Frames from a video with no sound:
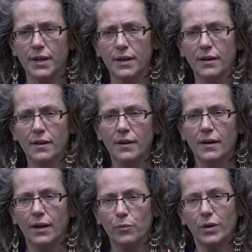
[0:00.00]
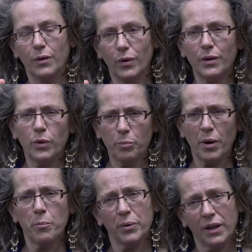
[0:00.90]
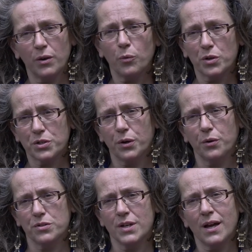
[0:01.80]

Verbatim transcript: day. And, and when we're pumping it, the water goes